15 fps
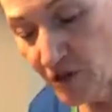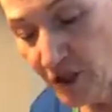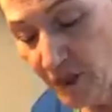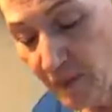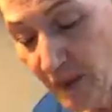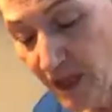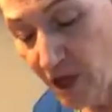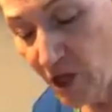it's going
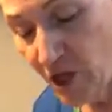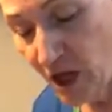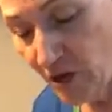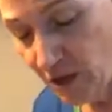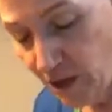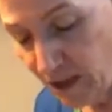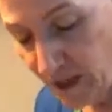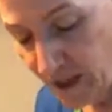to be?
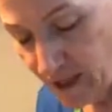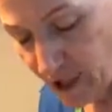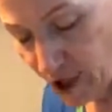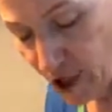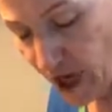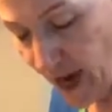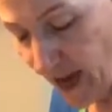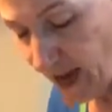Shout out in the
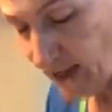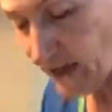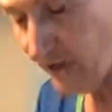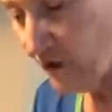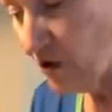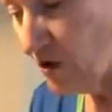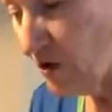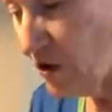chat
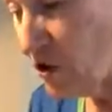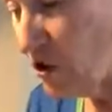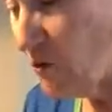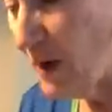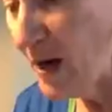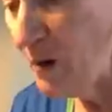if you can